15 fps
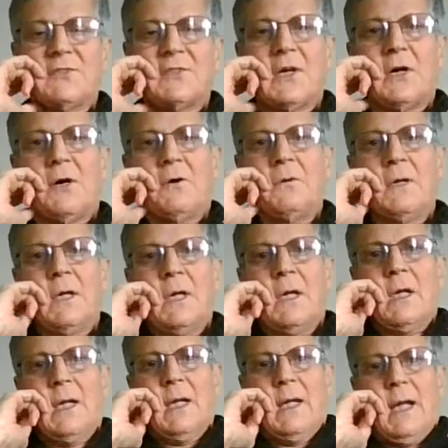so,
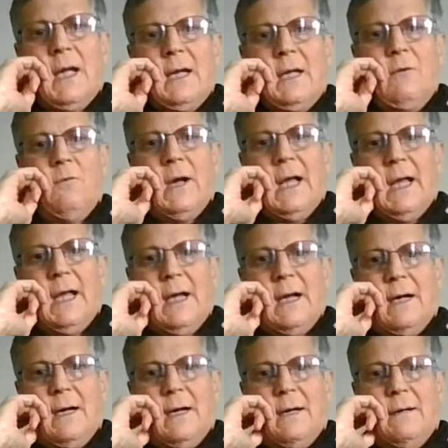anyway,
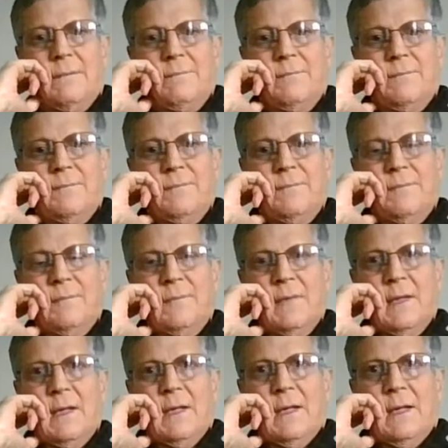um,
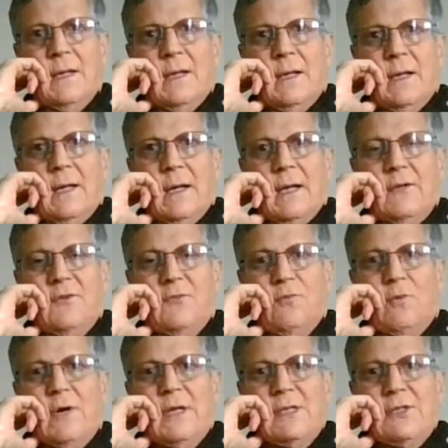I just
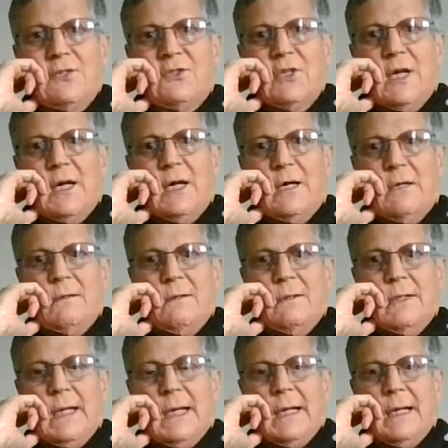wanted to share
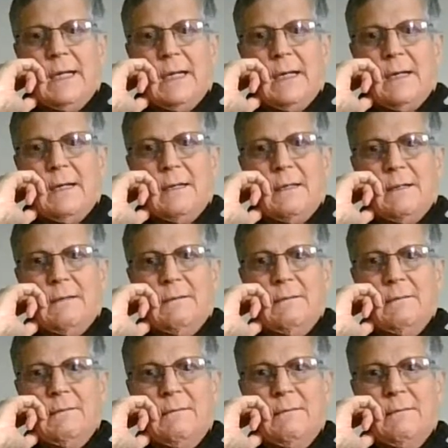that uh,
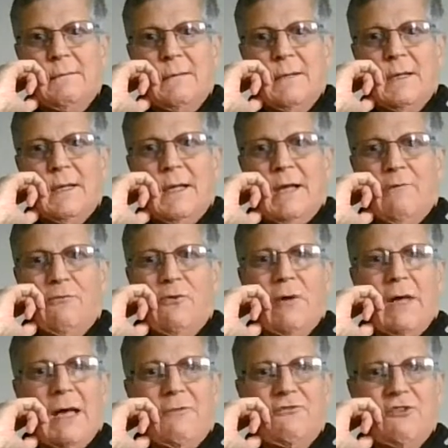if you
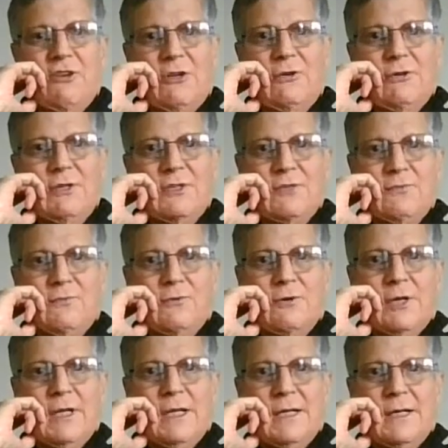have gender
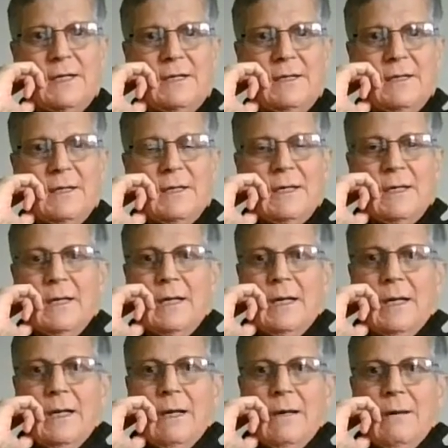dysphoria,
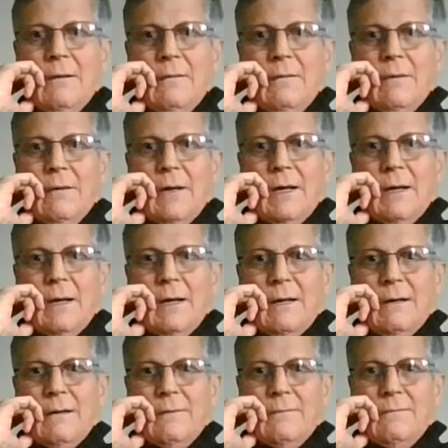
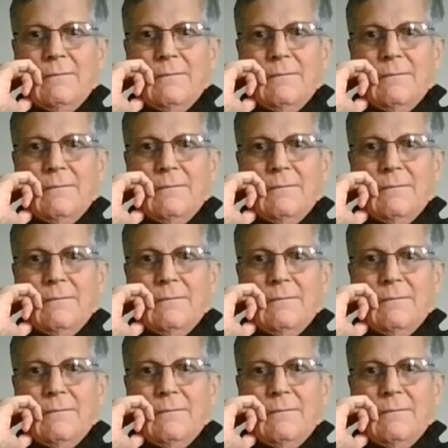uh,